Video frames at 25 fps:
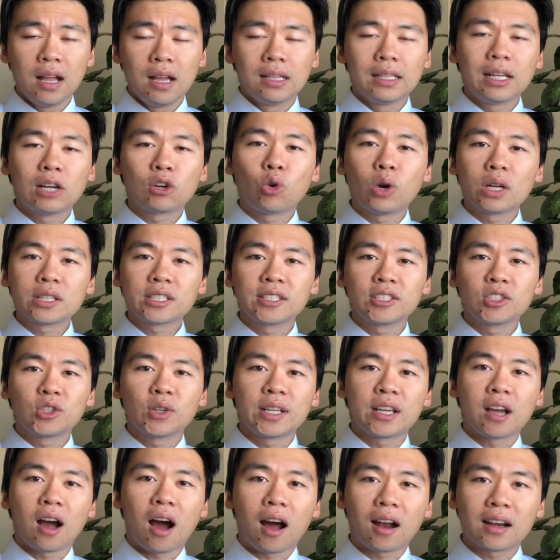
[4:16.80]
Now, question to
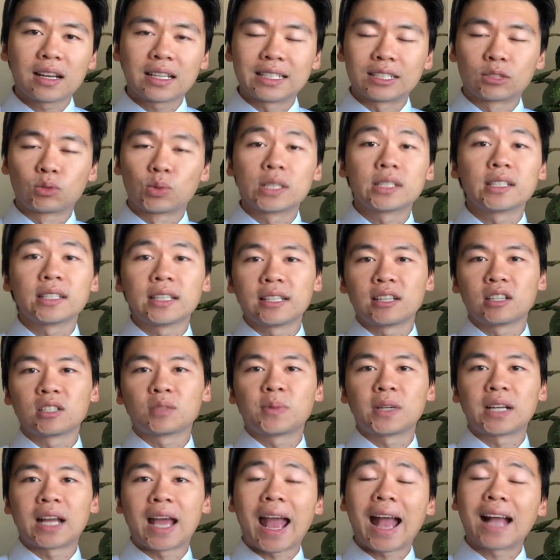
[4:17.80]
the audience. Recently, there's
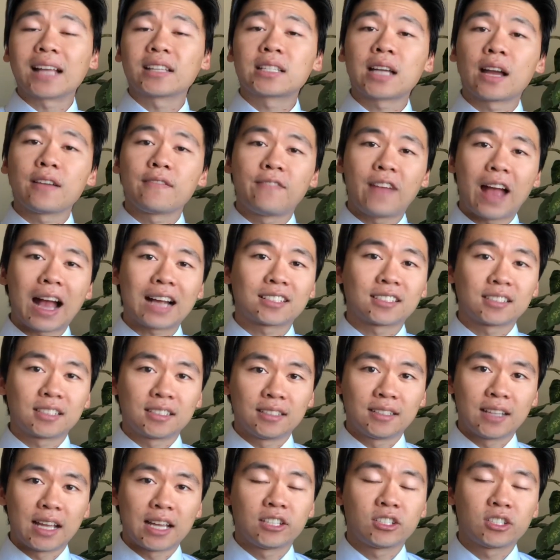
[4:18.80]
been an anti
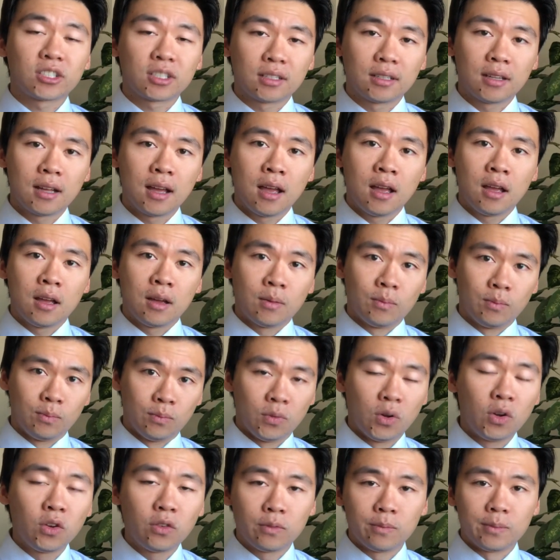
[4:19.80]
vaccination
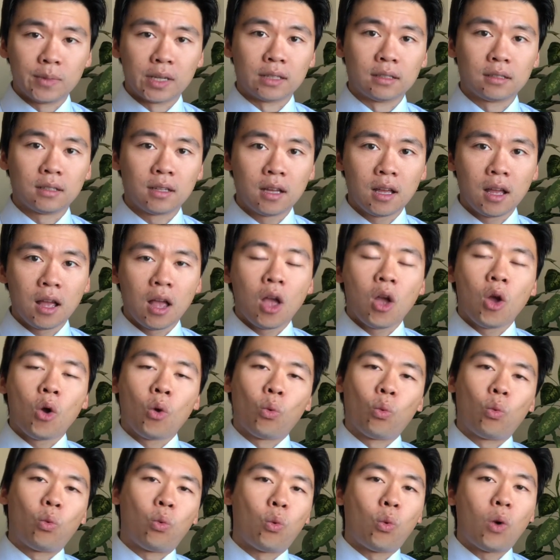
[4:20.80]
movement.
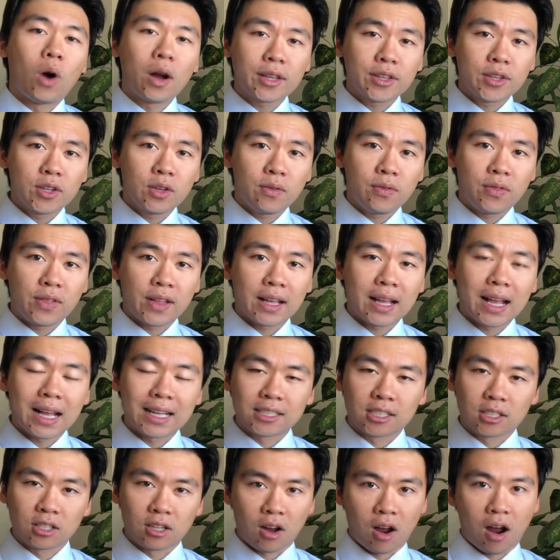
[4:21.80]
What do you think
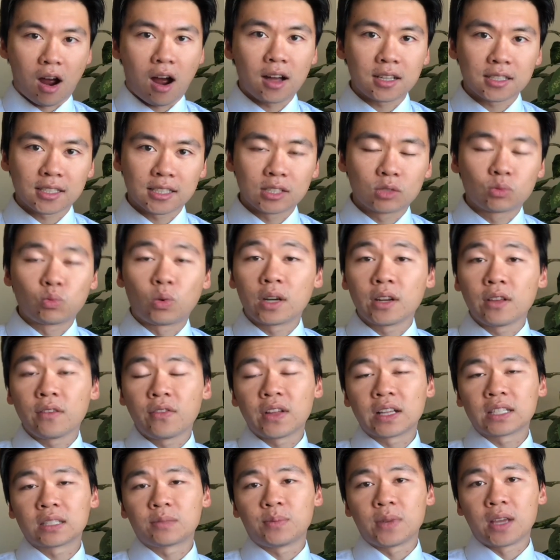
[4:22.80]
has caused this? What do you
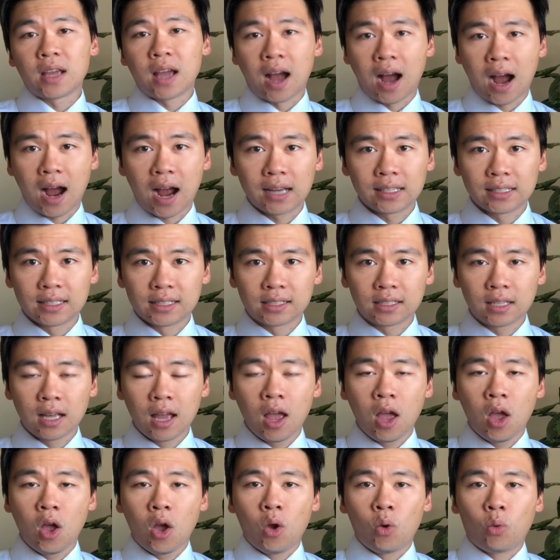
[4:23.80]
think is behind this?
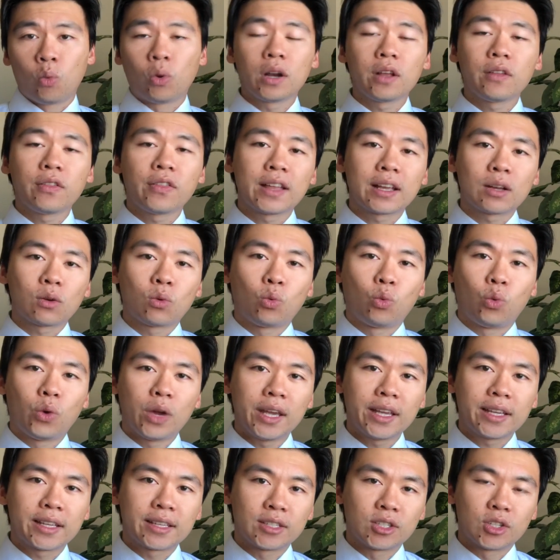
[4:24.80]
What do you think
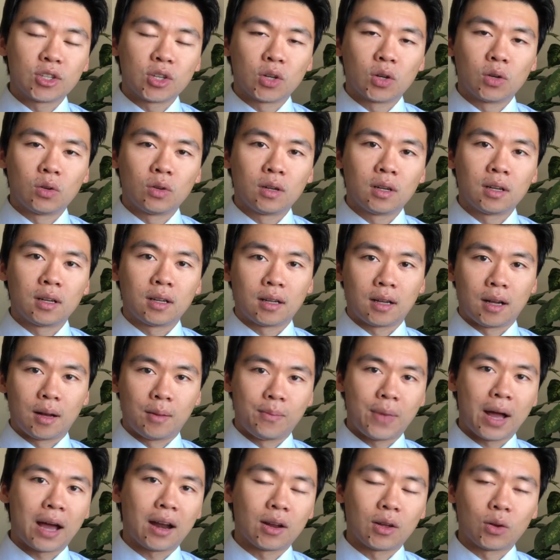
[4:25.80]
we can do
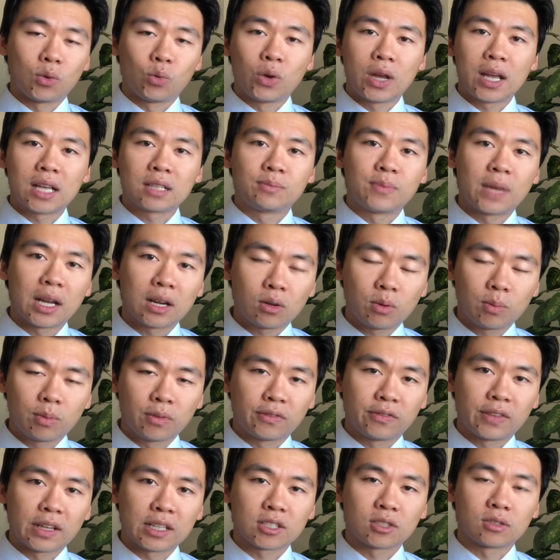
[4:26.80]
about it? We as medical
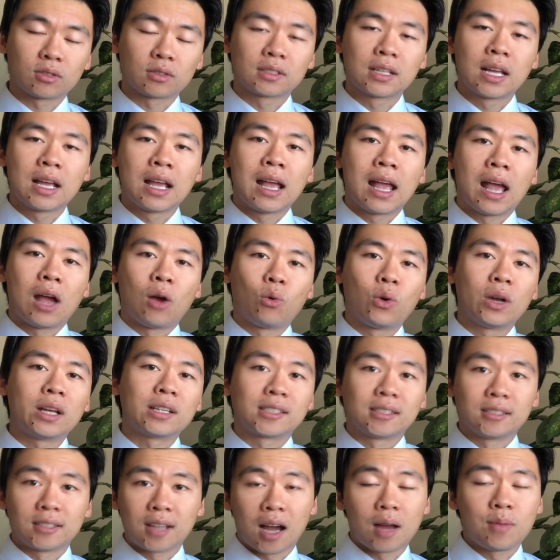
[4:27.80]
professionals and we
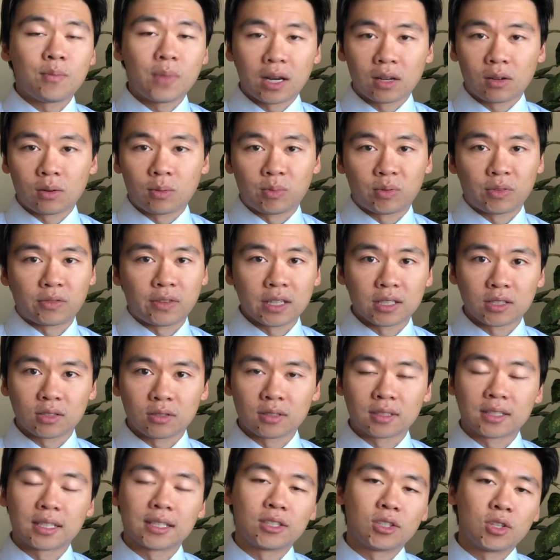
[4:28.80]
as non-medical
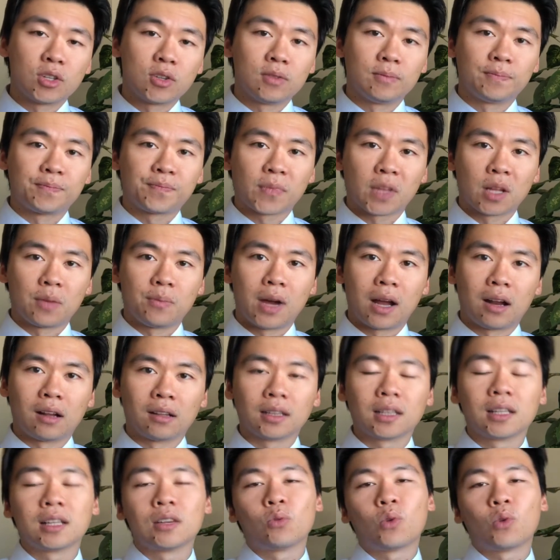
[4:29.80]
professionals can do about
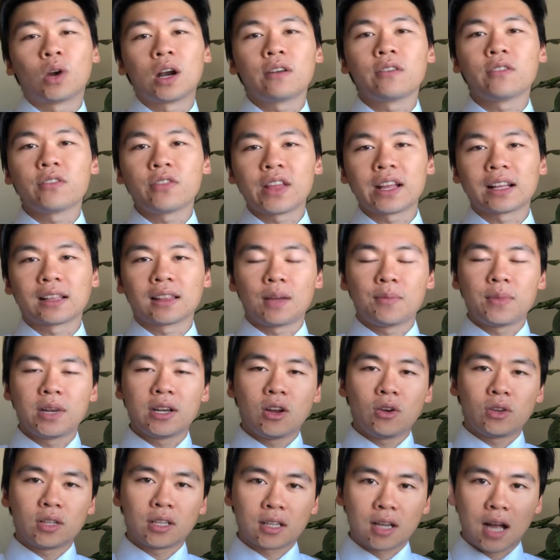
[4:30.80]
it. Whatever you think, let me
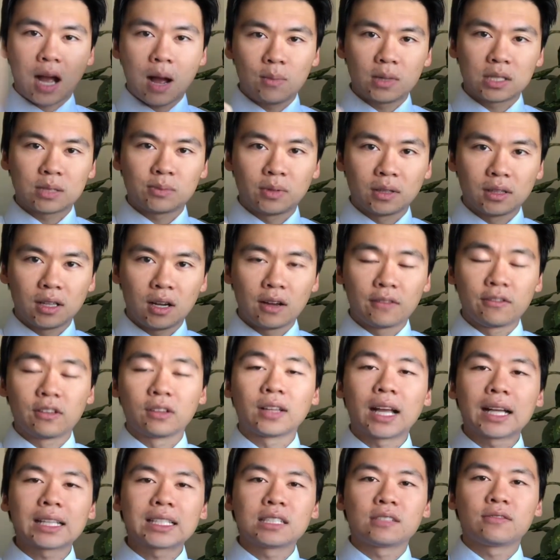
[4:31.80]
know in the comments below. If you
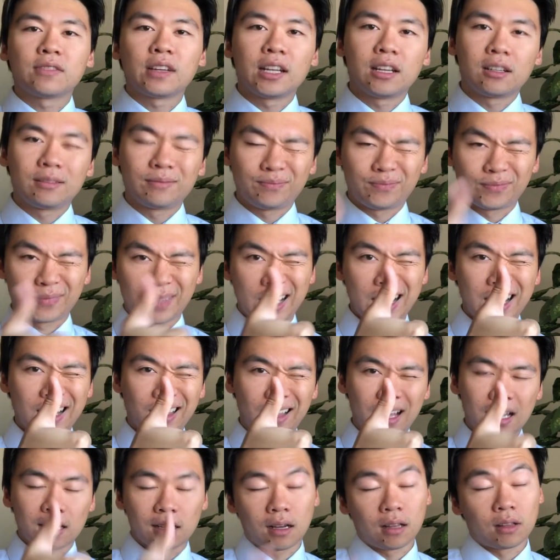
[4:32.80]
like this video, hit
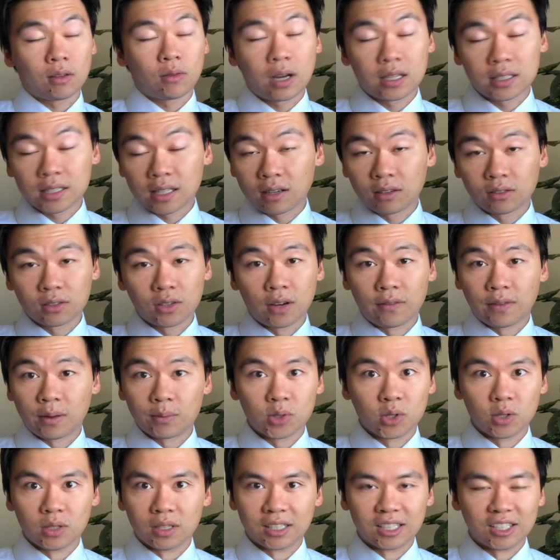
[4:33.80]
like. Otherwise, I don't know if I'm
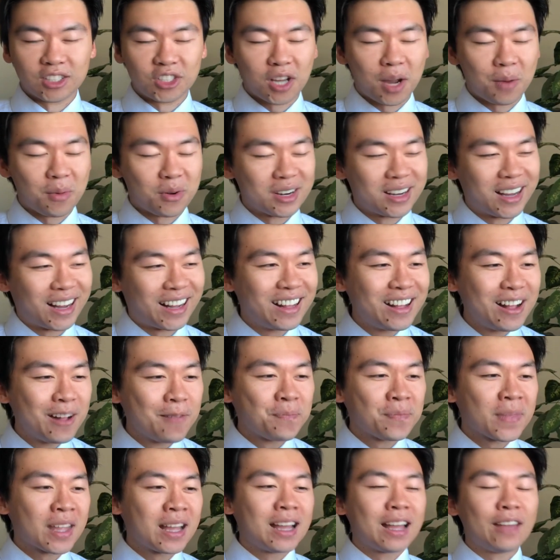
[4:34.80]
doing a good job or not.
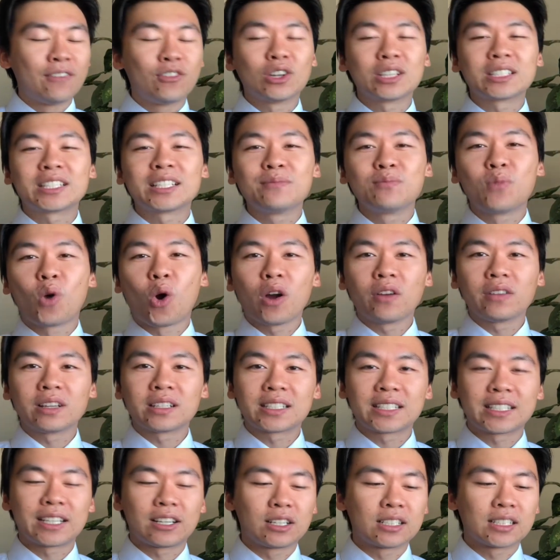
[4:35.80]
If you want to see more of this
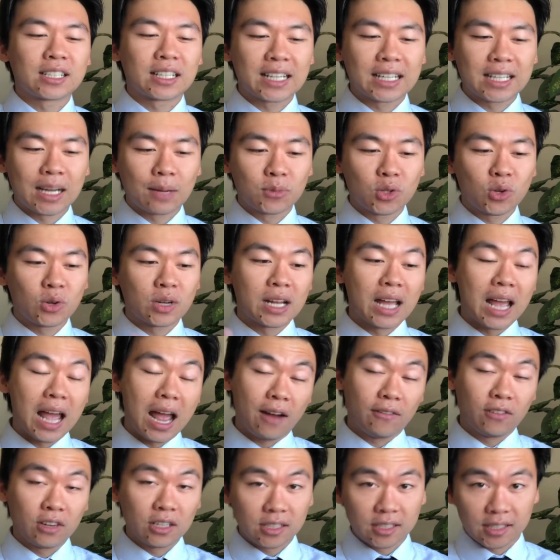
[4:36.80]
series, again, I'm doing
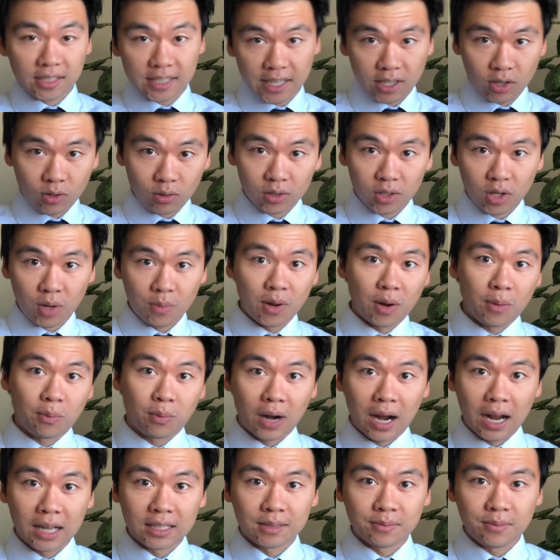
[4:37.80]
every single Nobel
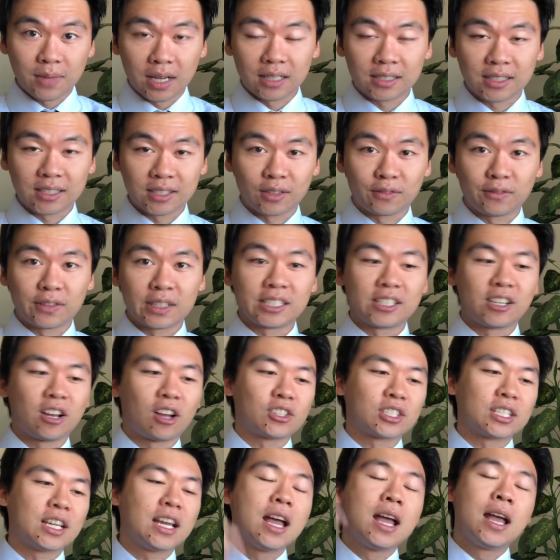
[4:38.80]
Prize in Medicine or
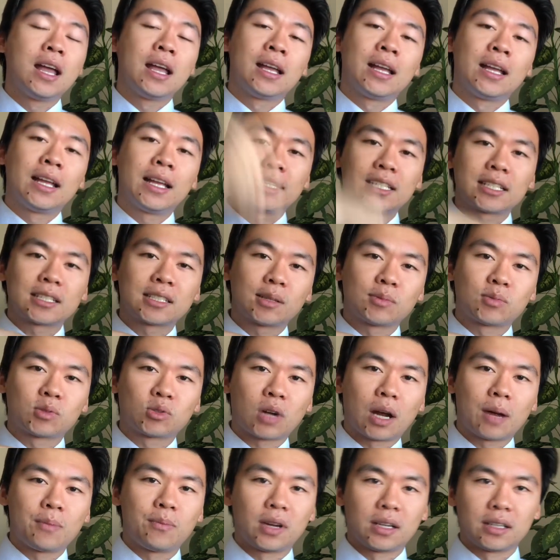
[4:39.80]
Physiology. Hit the
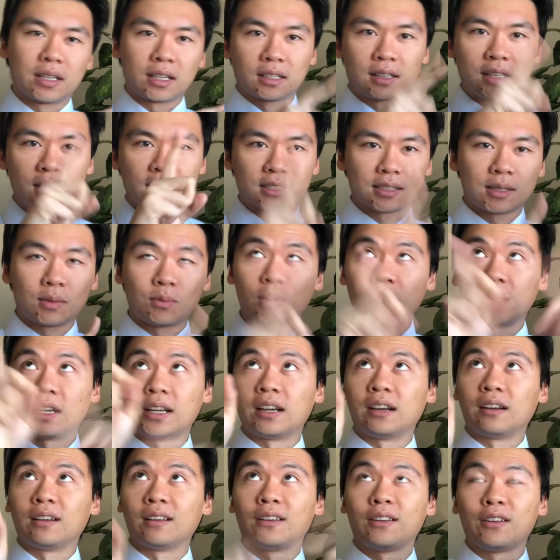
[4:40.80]
subscribe button and click somewhere
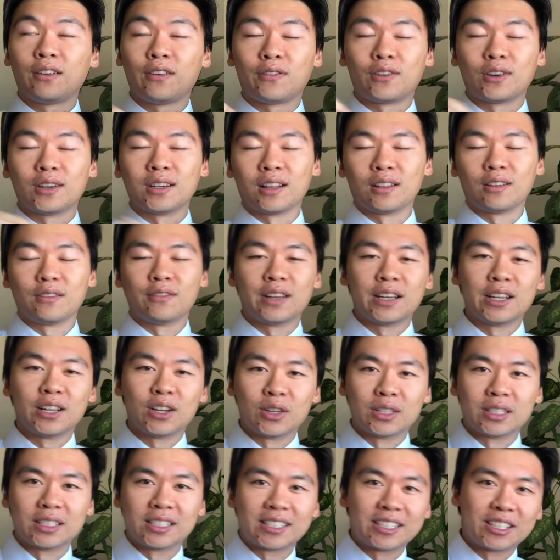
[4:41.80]
here for another video
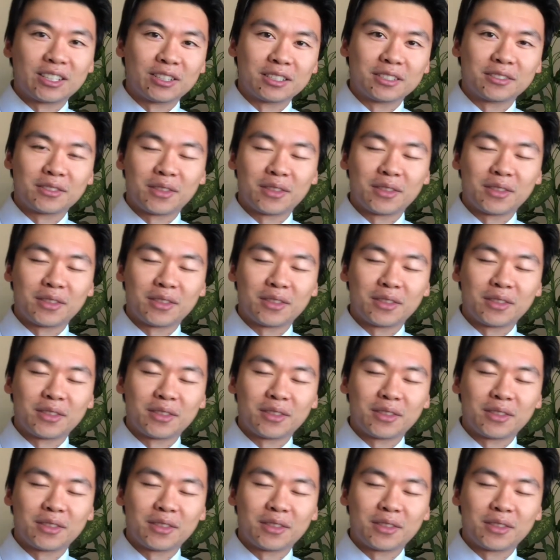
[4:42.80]
in the series.